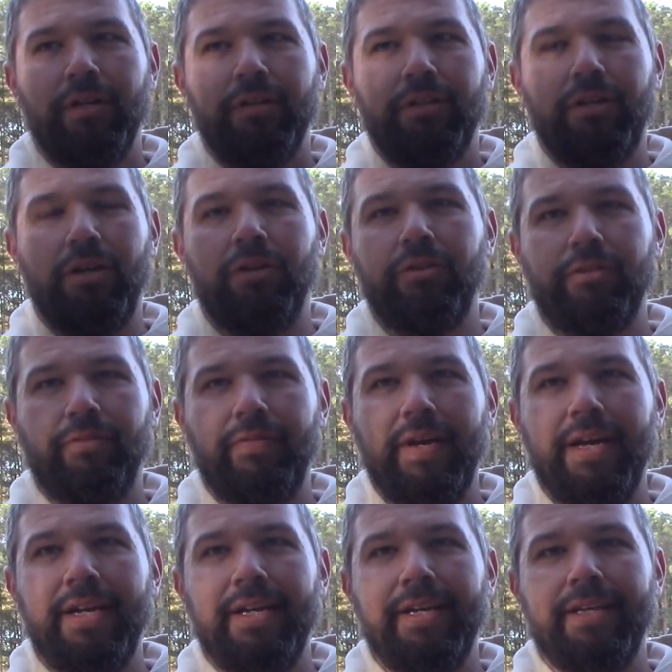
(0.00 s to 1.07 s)

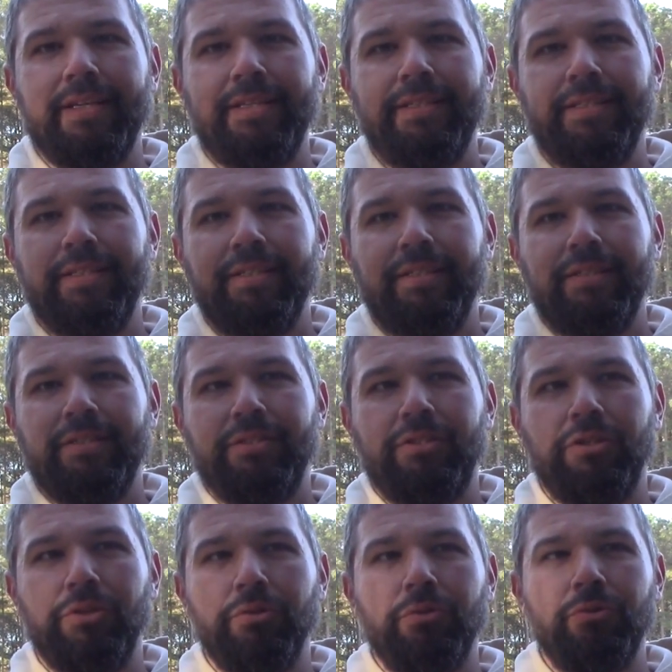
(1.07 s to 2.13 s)
cultivating
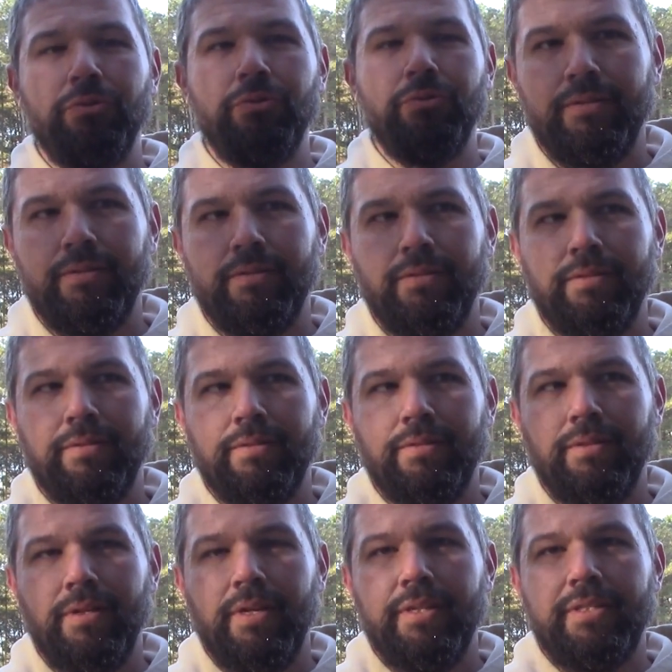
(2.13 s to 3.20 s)
to
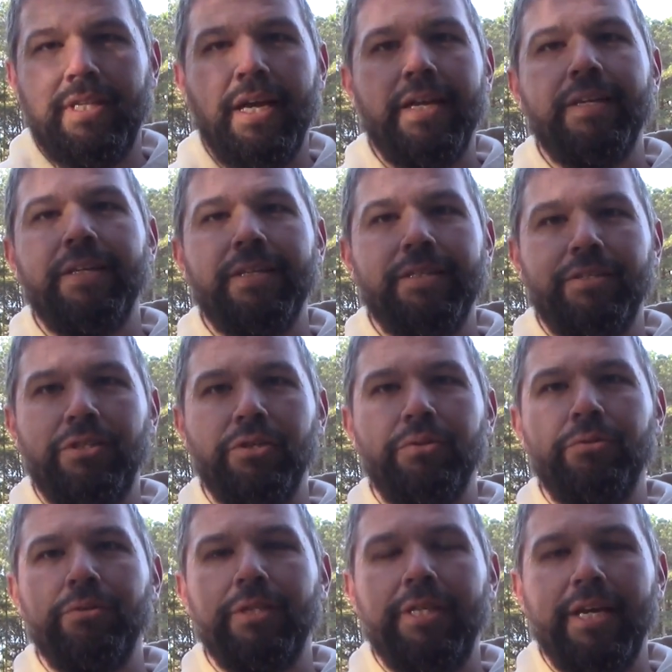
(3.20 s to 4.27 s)
tending
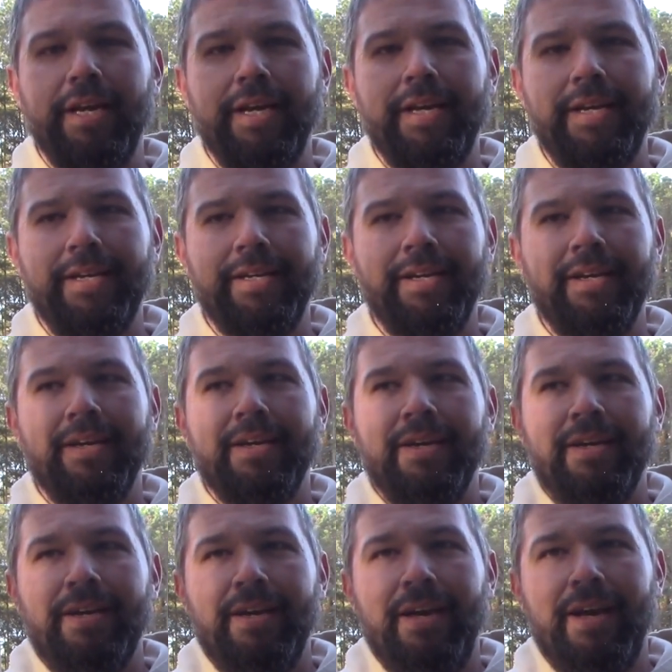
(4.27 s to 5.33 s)
to the cane
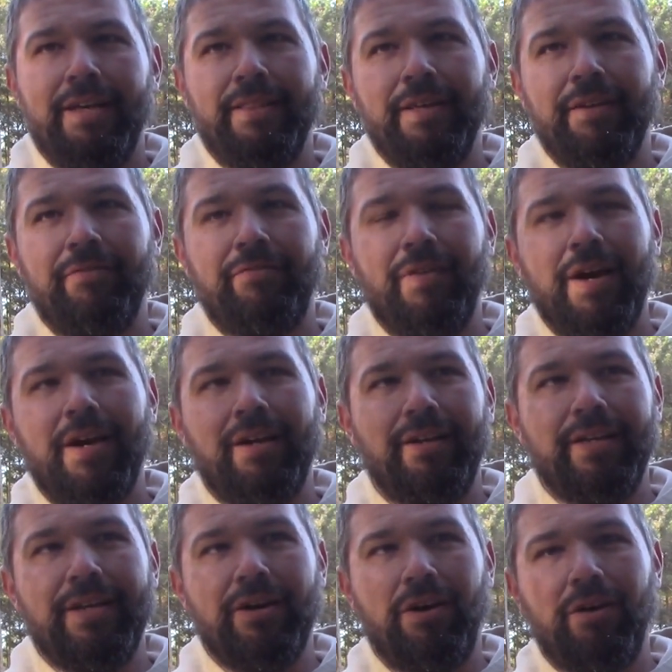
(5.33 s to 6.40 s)
and then
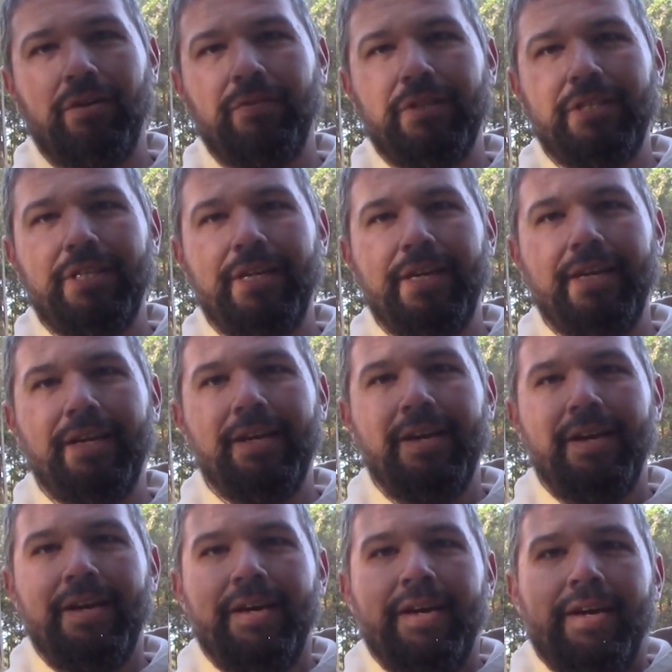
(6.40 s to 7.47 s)
finally harvesting
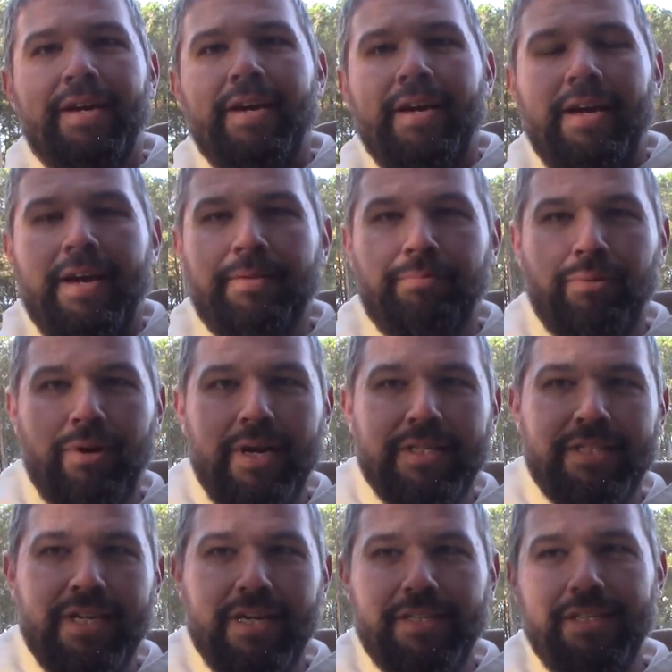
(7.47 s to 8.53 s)
and
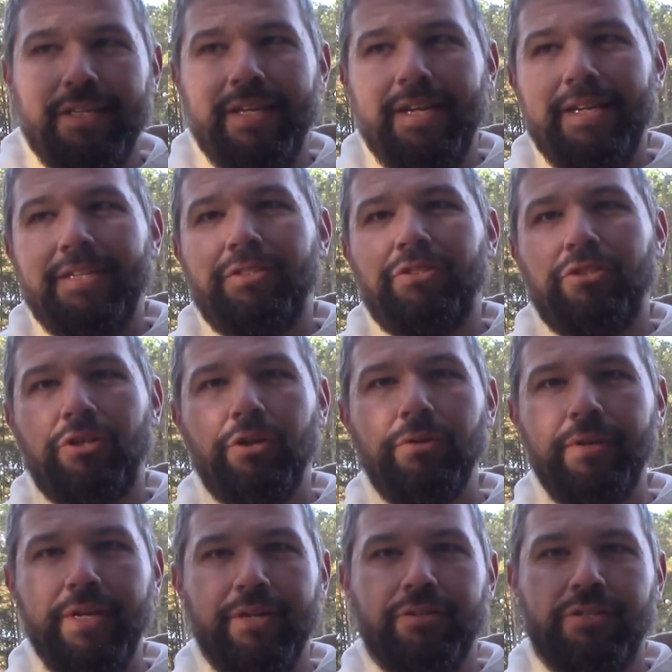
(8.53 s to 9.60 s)
processing it. 2
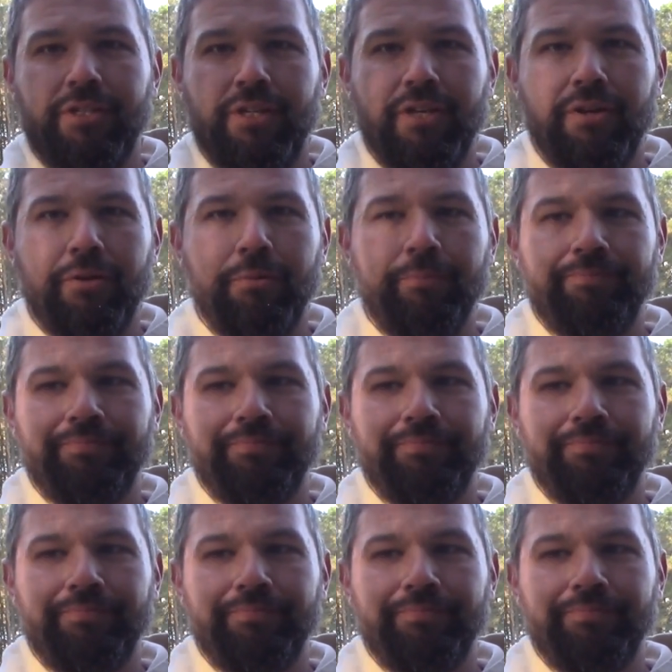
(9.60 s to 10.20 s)
years ago